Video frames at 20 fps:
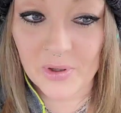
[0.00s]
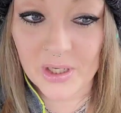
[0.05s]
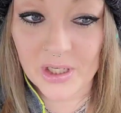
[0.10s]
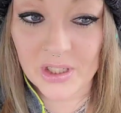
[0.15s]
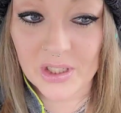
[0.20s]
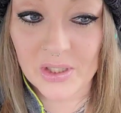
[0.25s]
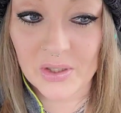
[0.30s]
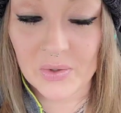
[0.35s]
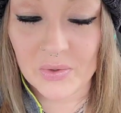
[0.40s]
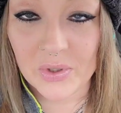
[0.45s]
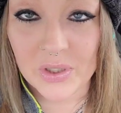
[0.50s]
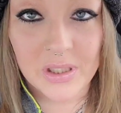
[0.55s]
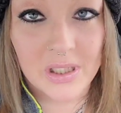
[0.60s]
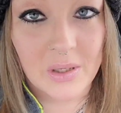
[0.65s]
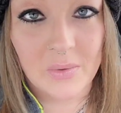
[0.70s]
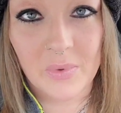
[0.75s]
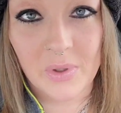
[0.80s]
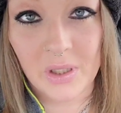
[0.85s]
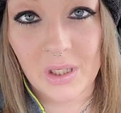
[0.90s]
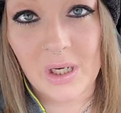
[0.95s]
pretty soon because
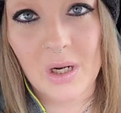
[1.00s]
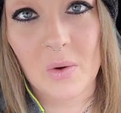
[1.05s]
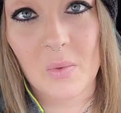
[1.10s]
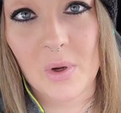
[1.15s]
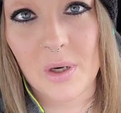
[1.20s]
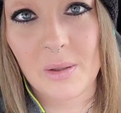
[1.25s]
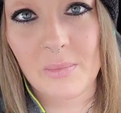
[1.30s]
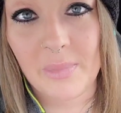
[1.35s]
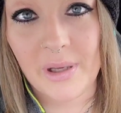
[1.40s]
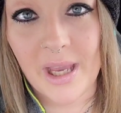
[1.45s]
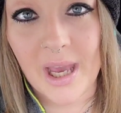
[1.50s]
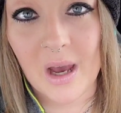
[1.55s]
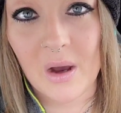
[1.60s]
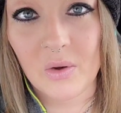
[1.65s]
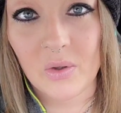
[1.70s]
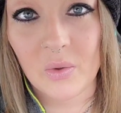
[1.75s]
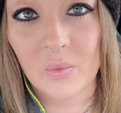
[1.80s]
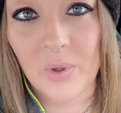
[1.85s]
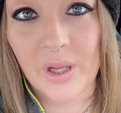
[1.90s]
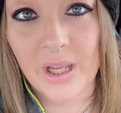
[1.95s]
I really don't want to be
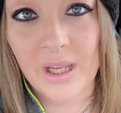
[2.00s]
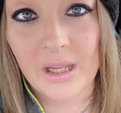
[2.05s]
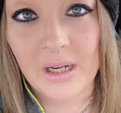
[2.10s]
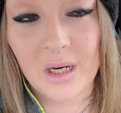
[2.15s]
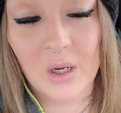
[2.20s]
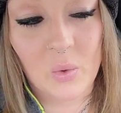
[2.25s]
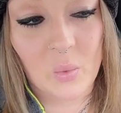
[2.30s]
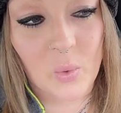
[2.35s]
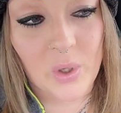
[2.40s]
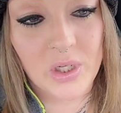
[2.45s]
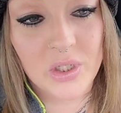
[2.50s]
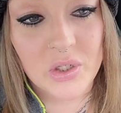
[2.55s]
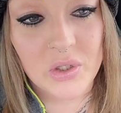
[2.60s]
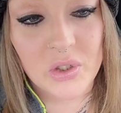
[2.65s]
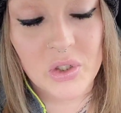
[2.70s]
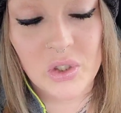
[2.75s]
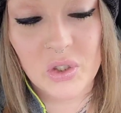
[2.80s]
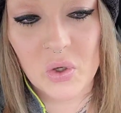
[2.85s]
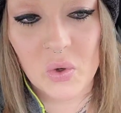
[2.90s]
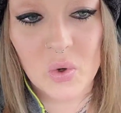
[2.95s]
out when Winter
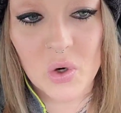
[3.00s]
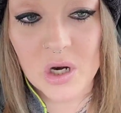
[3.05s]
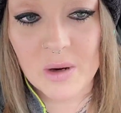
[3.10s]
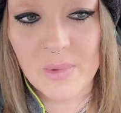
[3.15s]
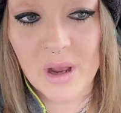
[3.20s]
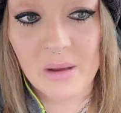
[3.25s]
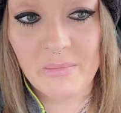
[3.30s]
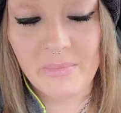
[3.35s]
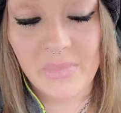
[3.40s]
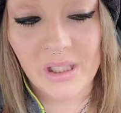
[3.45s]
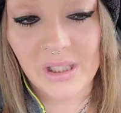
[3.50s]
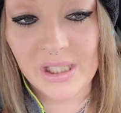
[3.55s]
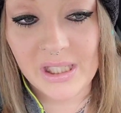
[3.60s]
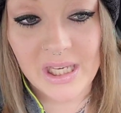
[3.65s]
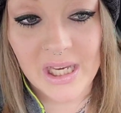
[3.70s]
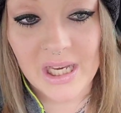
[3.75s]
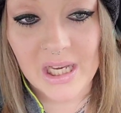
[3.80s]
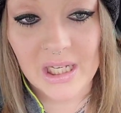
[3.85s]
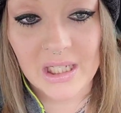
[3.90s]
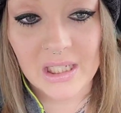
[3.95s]
Storm
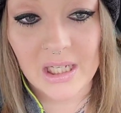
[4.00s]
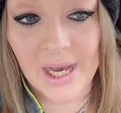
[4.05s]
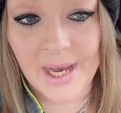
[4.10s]
Amelia